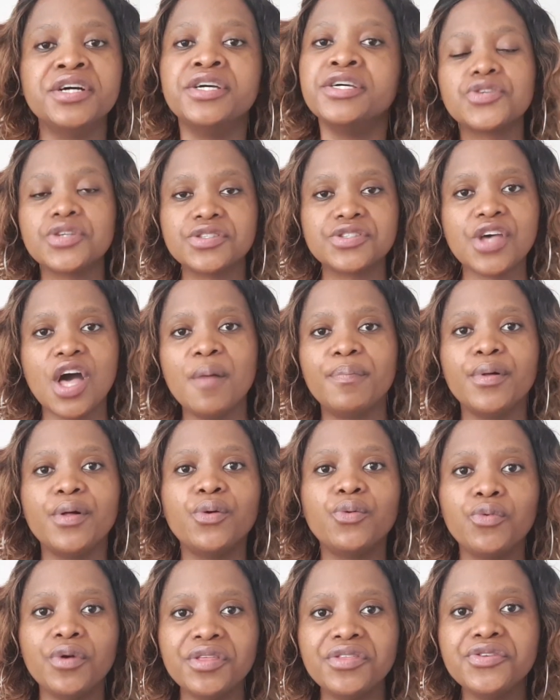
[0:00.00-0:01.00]
For
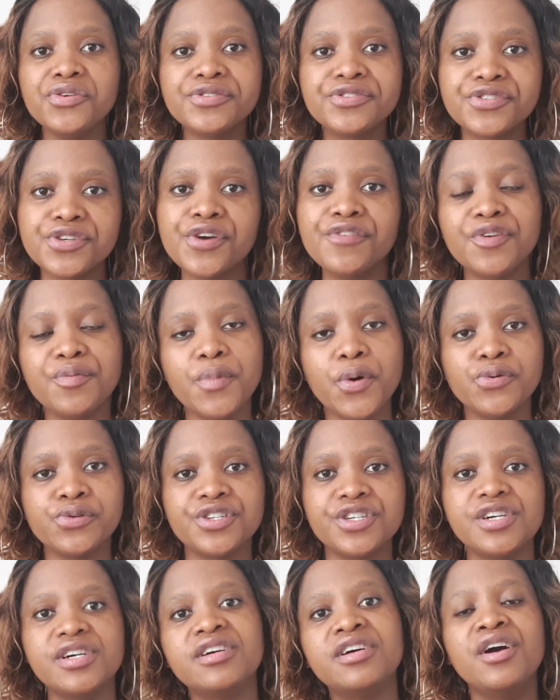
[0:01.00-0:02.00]
example, with your servo
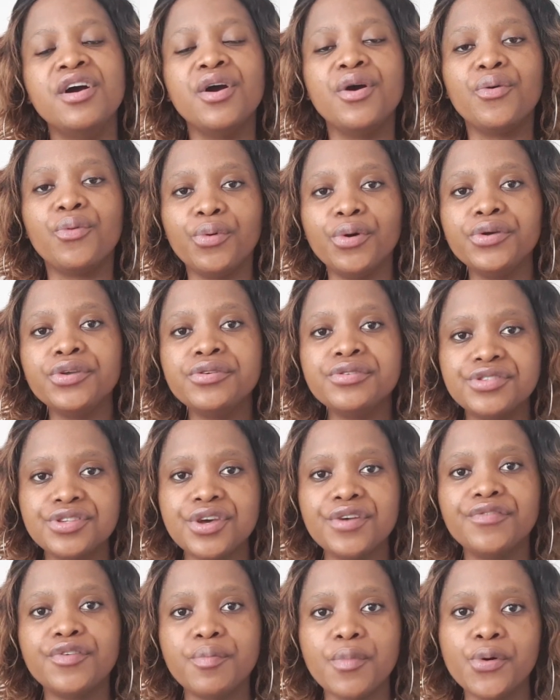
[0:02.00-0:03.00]
motor, will your
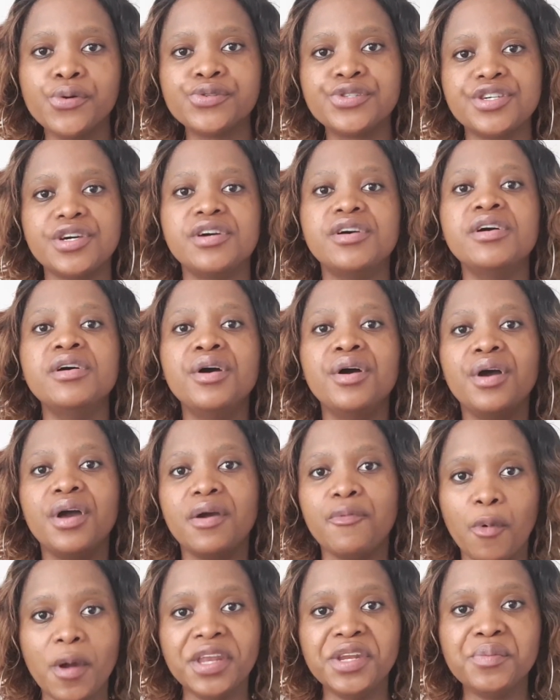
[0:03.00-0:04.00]
servo motor,
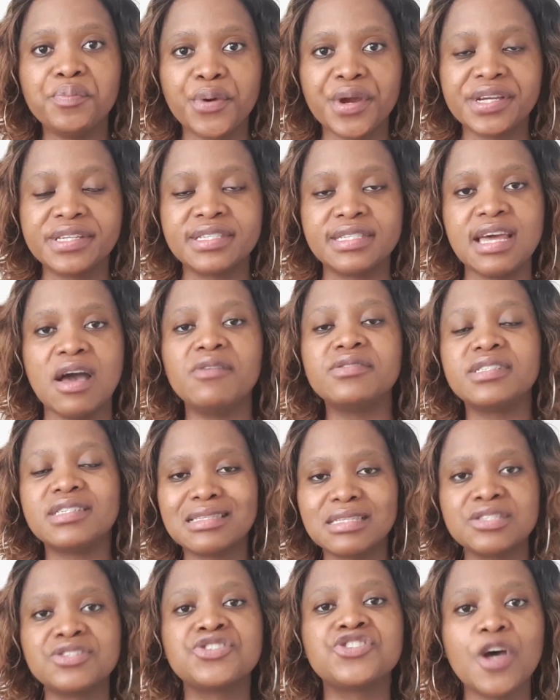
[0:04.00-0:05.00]
when it breaks down,
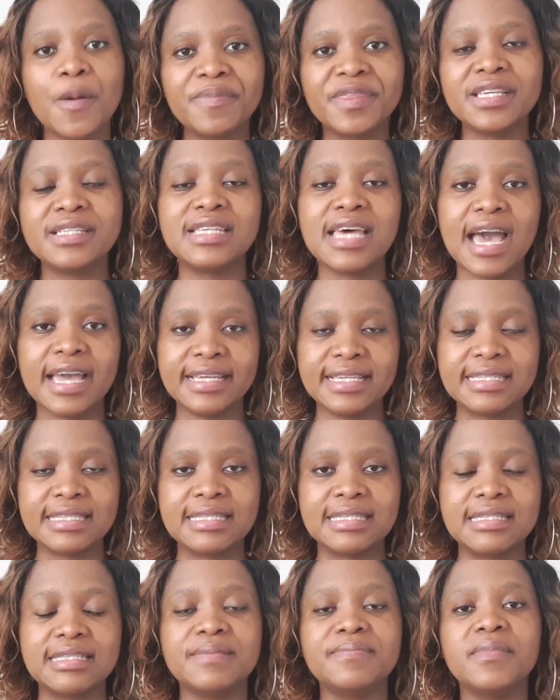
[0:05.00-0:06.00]
does it stop the entire
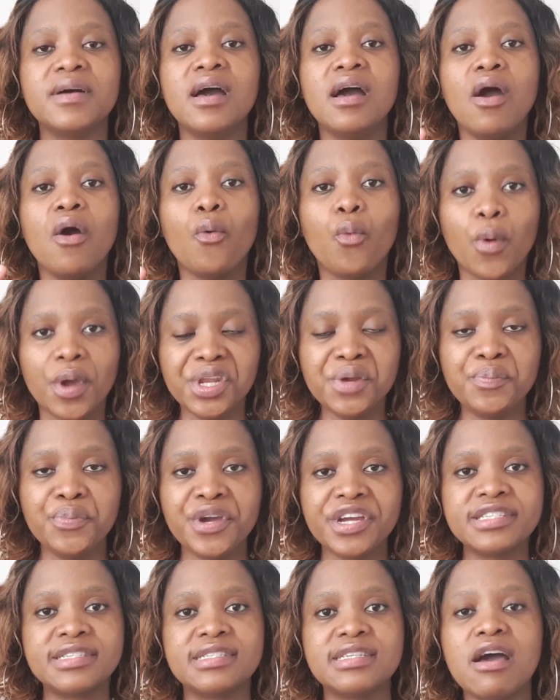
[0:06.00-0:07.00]
system? When it
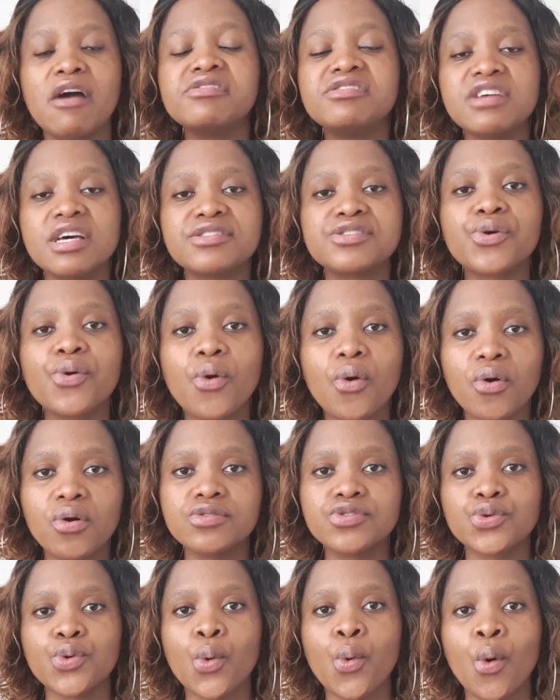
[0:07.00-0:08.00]
breaks down, does it
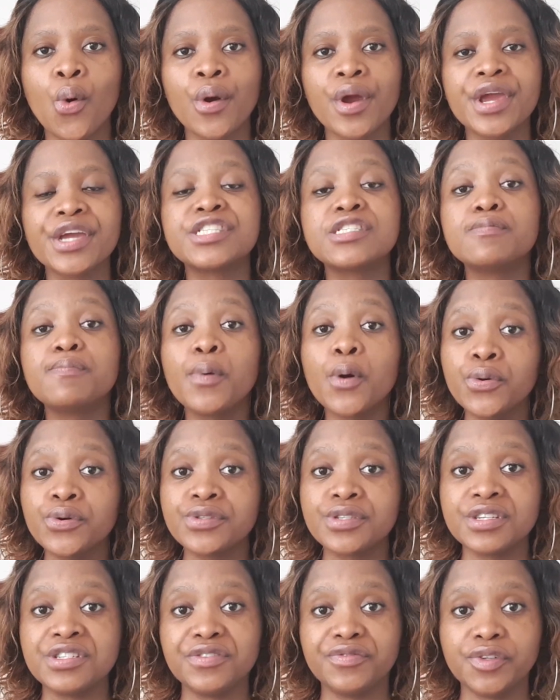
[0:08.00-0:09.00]
cause or
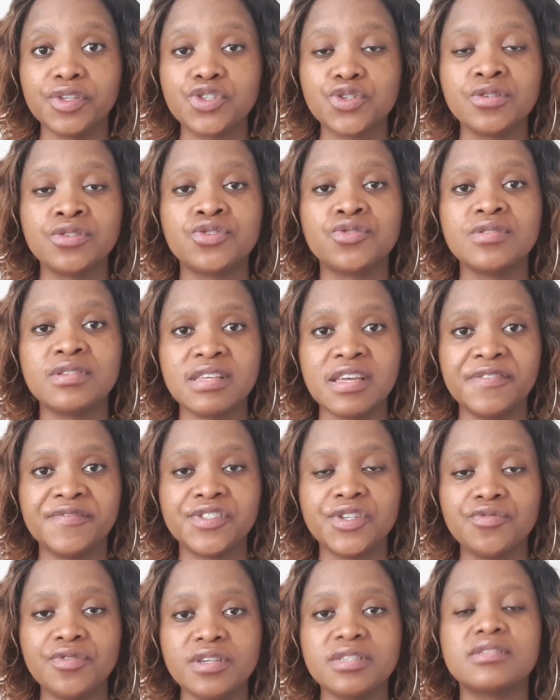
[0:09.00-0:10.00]
expose individuals to a
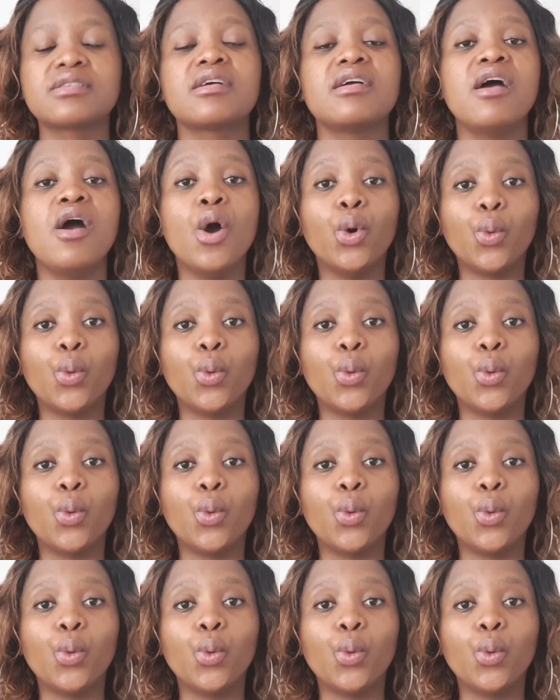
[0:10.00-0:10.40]
safety risk?